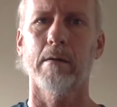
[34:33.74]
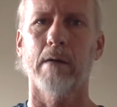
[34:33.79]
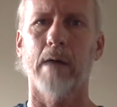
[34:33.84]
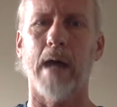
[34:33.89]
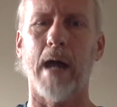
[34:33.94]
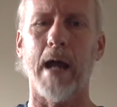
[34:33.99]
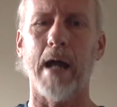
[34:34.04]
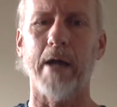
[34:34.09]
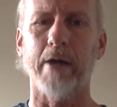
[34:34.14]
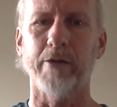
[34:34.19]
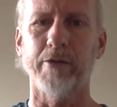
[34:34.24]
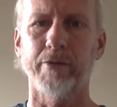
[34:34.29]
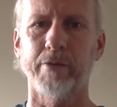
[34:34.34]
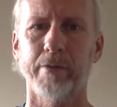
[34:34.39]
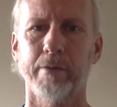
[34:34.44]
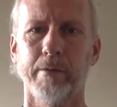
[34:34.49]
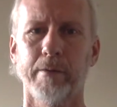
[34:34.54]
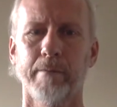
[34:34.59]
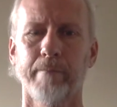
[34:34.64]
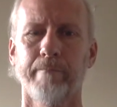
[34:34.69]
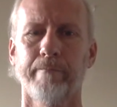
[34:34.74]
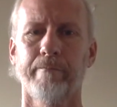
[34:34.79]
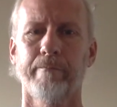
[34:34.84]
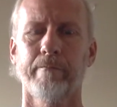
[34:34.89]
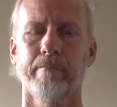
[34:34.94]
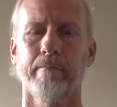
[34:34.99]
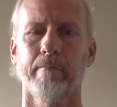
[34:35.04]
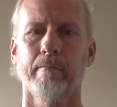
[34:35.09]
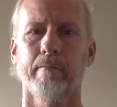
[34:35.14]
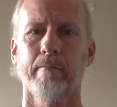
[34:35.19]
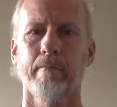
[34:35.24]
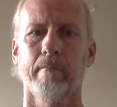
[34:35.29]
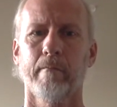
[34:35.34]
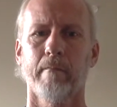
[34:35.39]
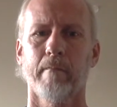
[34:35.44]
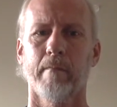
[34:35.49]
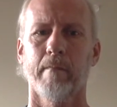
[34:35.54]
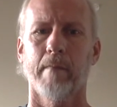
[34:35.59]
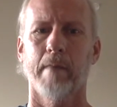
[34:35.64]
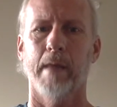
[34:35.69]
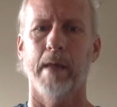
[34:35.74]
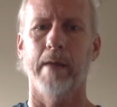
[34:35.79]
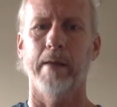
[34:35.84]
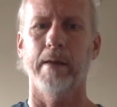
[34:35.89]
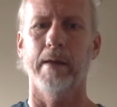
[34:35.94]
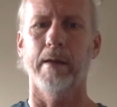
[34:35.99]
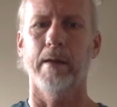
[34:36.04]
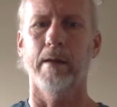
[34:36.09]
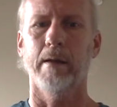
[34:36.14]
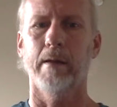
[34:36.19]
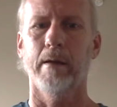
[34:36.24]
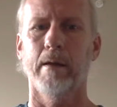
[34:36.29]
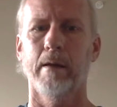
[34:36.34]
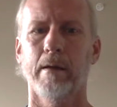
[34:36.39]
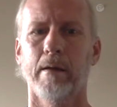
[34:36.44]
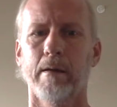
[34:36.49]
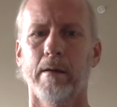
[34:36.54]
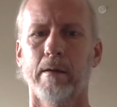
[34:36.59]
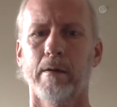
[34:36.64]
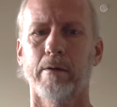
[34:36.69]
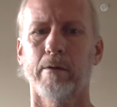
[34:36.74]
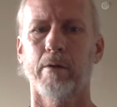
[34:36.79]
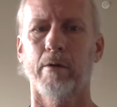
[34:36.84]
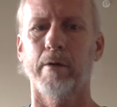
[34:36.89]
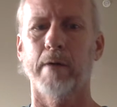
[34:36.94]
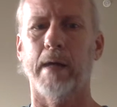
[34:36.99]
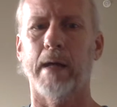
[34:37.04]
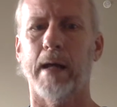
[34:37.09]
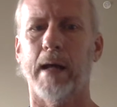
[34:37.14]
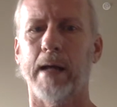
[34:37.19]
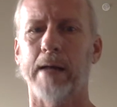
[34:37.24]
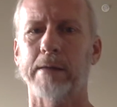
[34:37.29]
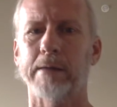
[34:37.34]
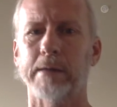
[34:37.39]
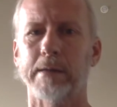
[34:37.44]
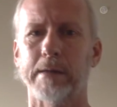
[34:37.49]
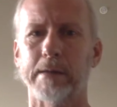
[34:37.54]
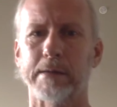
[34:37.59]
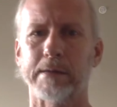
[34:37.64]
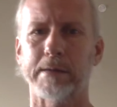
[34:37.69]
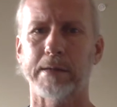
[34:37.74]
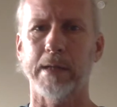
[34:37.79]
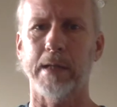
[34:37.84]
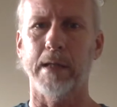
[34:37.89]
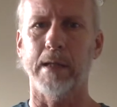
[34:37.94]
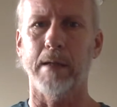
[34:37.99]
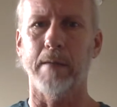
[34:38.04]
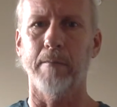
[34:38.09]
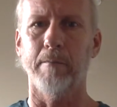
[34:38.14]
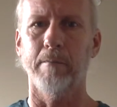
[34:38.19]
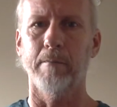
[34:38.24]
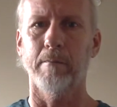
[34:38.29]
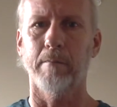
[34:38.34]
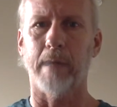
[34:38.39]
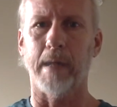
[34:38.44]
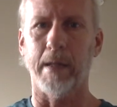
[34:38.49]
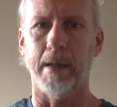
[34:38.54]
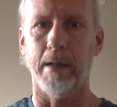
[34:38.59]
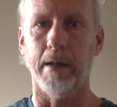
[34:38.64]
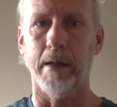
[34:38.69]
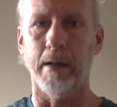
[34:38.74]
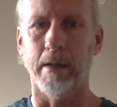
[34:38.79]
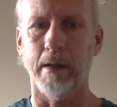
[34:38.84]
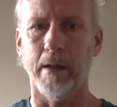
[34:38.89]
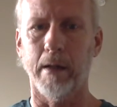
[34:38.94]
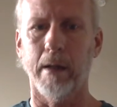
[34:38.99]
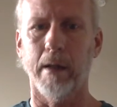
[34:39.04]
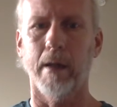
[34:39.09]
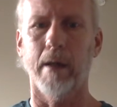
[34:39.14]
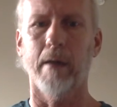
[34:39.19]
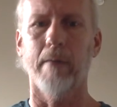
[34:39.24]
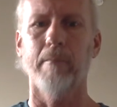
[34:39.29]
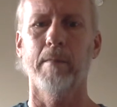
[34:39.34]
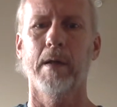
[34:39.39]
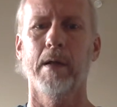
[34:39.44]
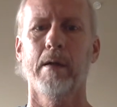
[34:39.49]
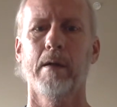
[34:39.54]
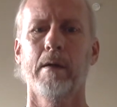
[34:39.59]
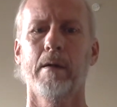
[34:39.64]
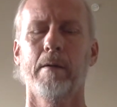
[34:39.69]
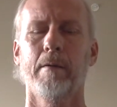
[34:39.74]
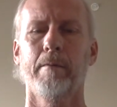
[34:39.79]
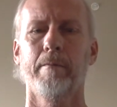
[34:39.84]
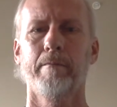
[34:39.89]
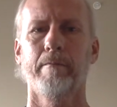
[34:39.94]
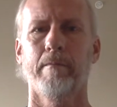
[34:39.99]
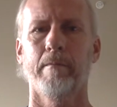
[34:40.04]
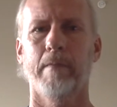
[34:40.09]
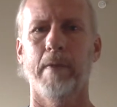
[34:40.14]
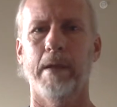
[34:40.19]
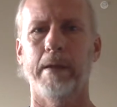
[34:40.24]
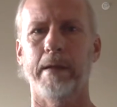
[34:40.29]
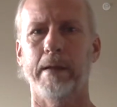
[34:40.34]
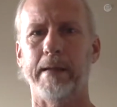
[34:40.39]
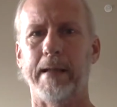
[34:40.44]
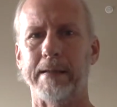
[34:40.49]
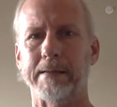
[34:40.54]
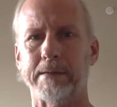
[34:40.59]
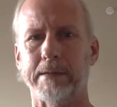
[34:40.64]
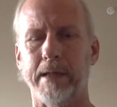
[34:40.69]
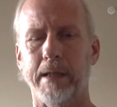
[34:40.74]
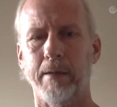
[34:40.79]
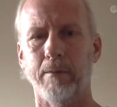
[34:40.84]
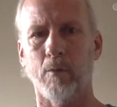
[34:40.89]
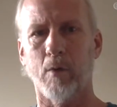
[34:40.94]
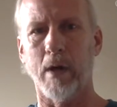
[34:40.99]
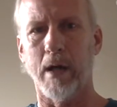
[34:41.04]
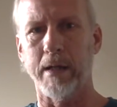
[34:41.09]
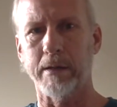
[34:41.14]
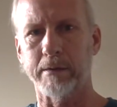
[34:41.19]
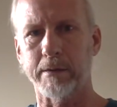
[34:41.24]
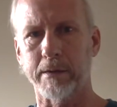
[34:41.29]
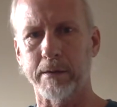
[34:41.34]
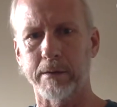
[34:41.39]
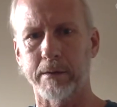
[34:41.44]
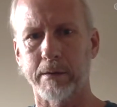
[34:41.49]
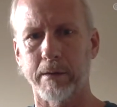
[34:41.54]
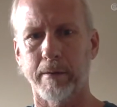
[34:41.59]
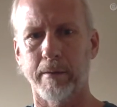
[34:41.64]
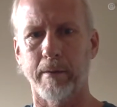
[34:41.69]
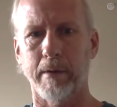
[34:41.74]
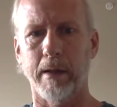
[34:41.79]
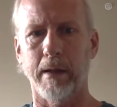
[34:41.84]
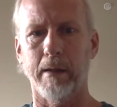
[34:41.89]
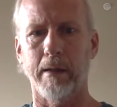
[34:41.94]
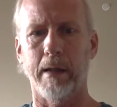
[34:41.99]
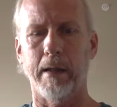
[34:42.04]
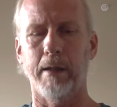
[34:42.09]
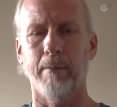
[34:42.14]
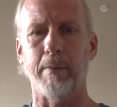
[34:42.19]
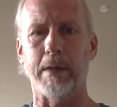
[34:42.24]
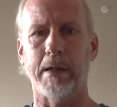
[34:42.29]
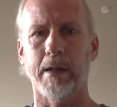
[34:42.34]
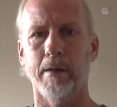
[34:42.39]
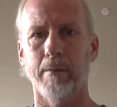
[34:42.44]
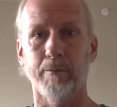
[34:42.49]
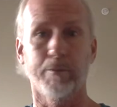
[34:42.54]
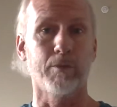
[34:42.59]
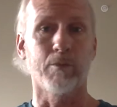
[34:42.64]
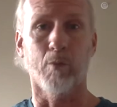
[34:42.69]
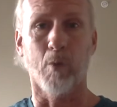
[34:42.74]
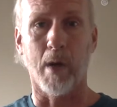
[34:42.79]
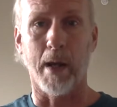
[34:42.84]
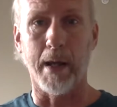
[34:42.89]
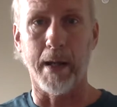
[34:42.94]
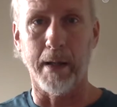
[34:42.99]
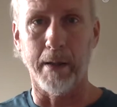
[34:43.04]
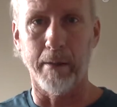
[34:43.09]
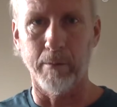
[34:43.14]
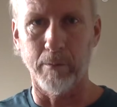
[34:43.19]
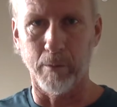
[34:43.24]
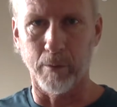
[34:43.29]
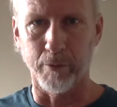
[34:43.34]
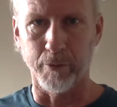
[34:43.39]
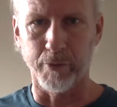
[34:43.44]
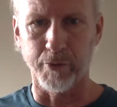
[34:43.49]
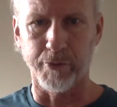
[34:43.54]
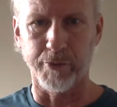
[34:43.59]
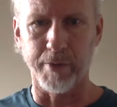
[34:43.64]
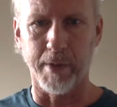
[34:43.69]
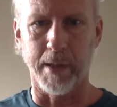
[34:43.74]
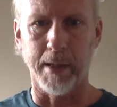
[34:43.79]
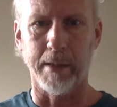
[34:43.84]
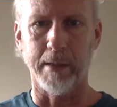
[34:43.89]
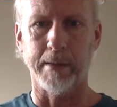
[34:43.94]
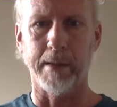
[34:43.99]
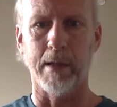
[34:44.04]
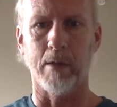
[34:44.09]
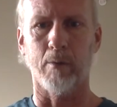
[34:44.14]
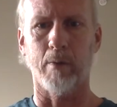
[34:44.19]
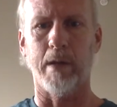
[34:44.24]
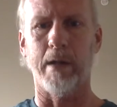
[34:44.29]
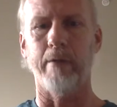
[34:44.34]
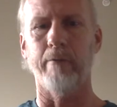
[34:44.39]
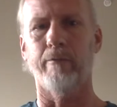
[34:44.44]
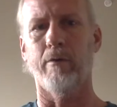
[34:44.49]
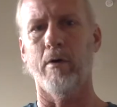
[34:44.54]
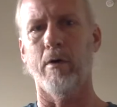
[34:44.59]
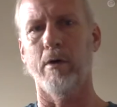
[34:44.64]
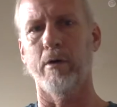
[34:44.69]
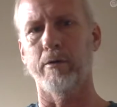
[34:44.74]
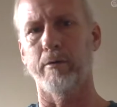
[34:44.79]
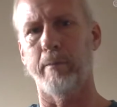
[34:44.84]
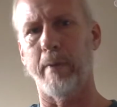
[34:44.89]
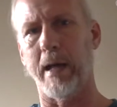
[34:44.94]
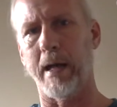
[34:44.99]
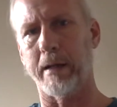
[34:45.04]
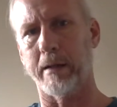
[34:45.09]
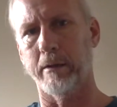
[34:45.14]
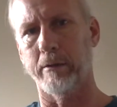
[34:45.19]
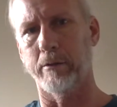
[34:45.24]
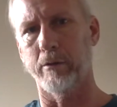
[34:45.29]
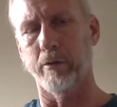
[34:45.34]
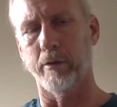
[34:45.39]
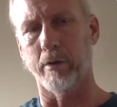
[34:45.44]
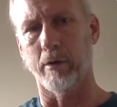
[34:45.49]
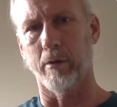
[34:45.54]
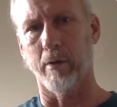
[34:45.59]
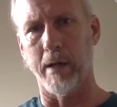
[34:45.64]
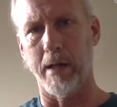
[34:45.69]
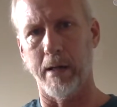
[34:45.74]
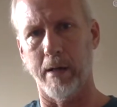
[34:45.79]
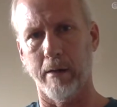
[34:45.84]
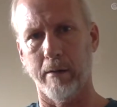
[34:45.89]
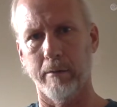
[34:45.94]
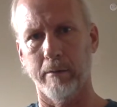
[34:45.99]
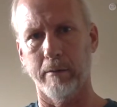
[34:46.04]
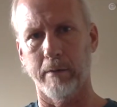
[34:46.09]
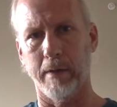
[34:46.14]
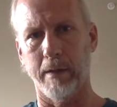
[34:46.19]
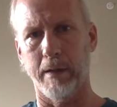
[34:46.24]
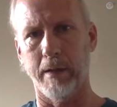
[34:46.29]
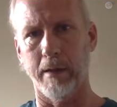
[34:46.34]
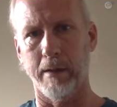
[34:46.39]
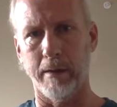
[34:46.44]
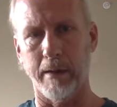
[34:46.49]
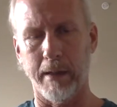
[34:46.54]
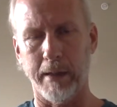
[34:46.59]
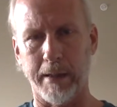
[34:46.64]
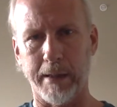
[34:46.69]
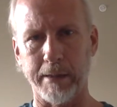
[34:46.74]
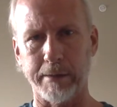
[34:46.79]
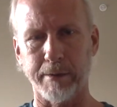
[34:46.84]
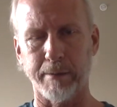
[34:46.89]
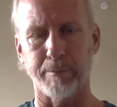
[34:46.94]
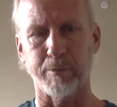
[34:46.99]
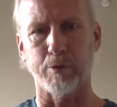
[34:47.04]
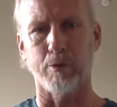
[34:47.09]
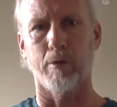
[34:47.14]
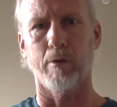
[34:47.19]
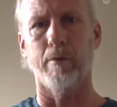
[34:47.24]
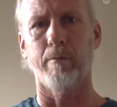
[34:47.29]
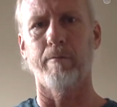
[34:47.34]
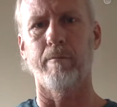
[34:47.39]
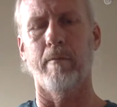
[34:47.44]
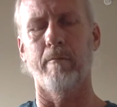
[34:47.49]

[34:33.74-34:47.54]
ice and then turn that ice into steam by heating it up, and then that steam rises and it becomes rain, we'll just say, and that rain falls back into the ground, and then it gets absorbed